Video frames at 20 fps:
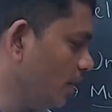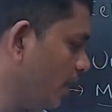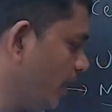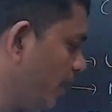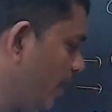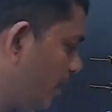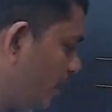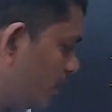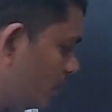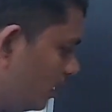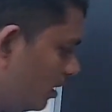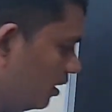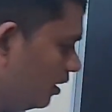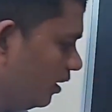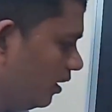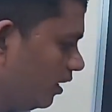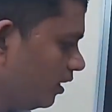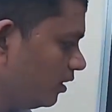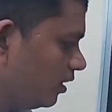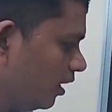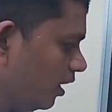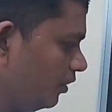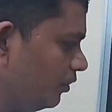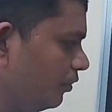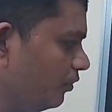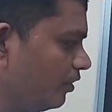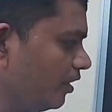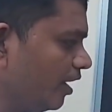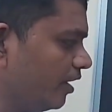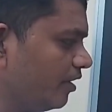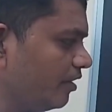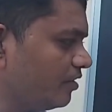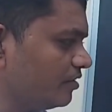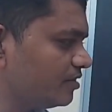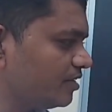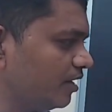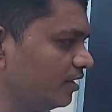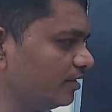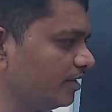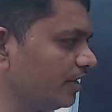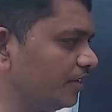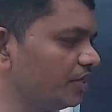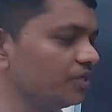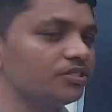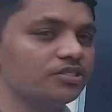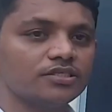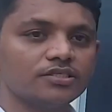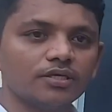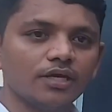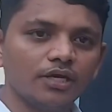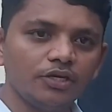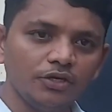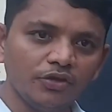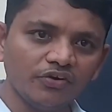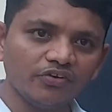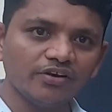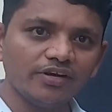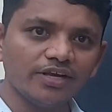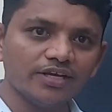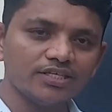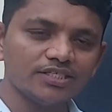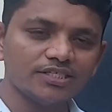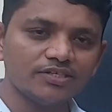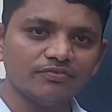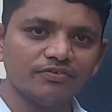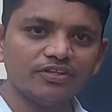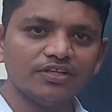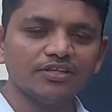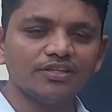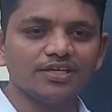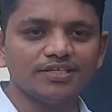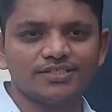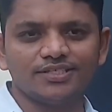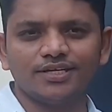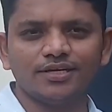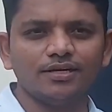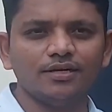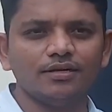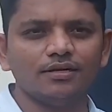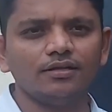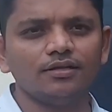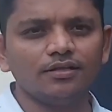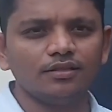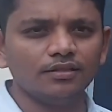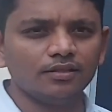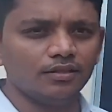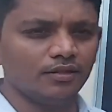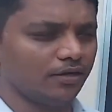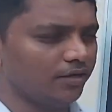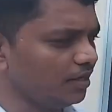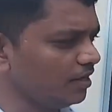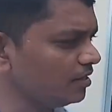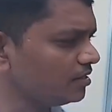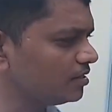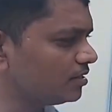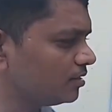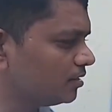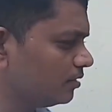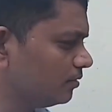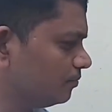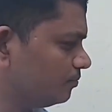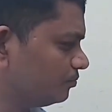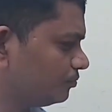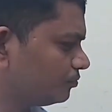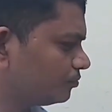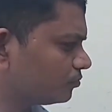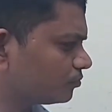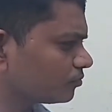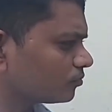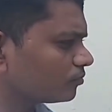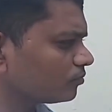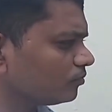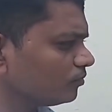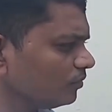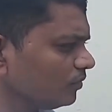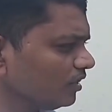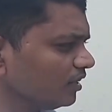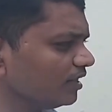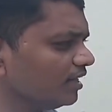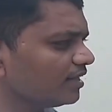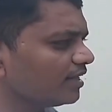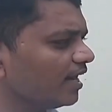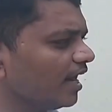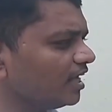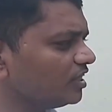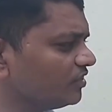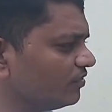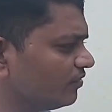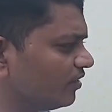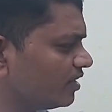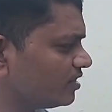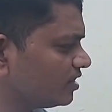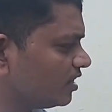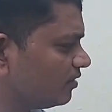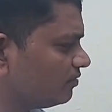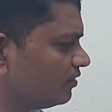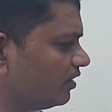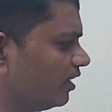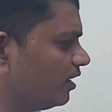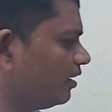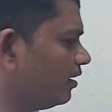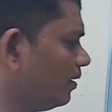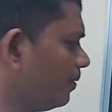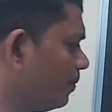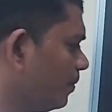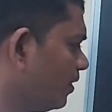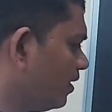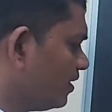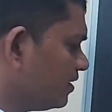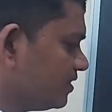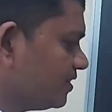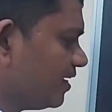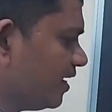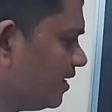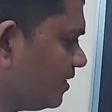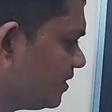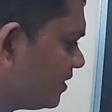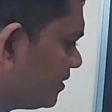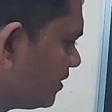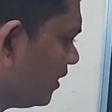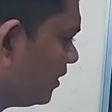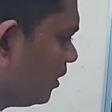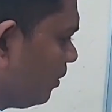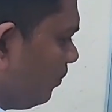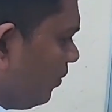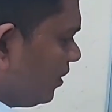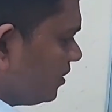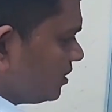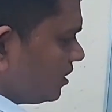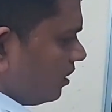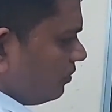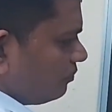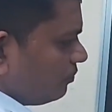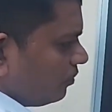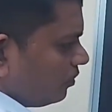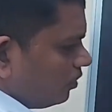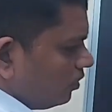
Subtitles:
and in the eukaryotic cell, there is a nucleus within the cell. That is the classification of the cells on the basis of